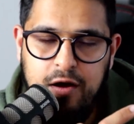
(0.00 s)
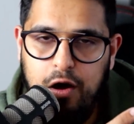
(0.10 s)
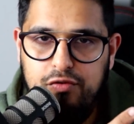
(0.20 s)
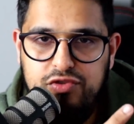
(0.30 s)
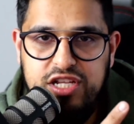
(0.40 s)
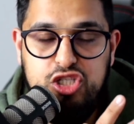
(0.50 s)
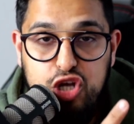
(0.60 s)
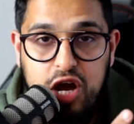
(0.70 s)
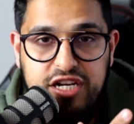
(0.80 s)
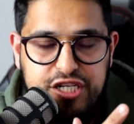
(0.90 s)
on this
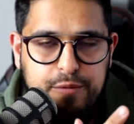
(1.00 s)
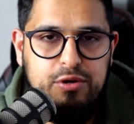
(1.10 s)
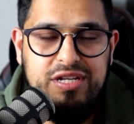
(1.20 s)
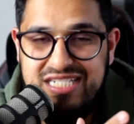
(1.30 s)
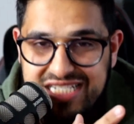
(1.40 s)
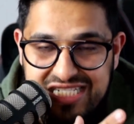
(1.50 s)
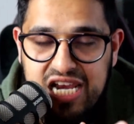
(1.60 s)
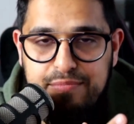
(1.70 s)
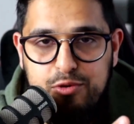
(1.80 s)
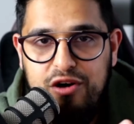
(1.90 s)
journey to building
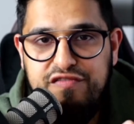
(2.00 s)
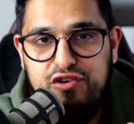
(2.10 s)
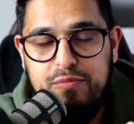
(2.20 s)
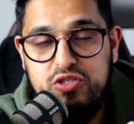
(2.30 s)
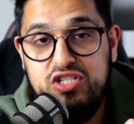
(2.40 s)
sustainable wealth in crypto.